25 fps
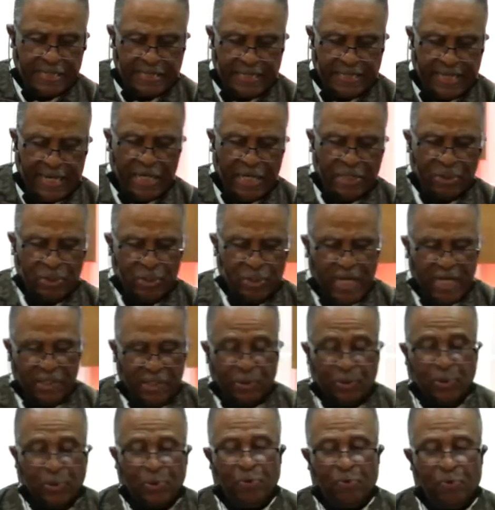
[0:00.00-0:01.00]
as, as
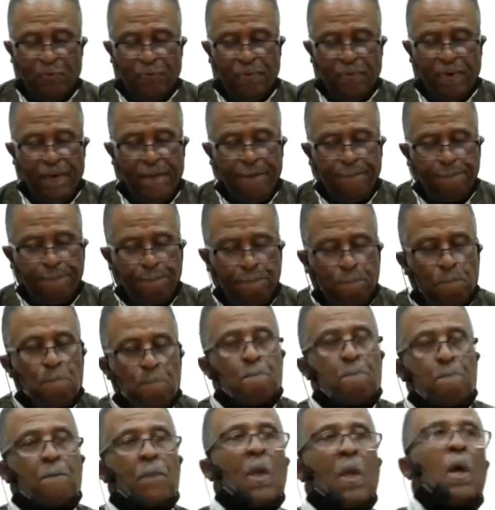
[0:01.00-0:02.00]
children,
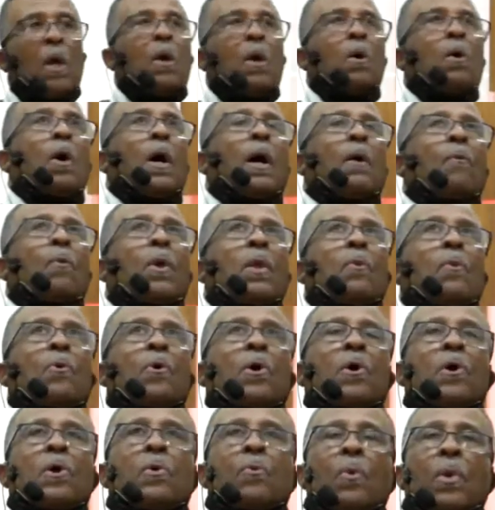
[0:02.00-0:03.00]
uh, we
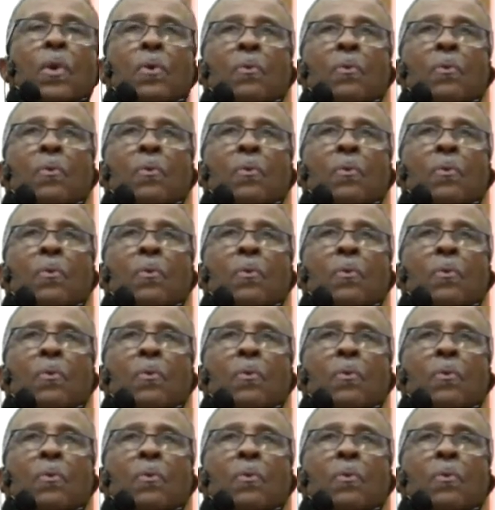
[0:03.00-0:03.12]
were we were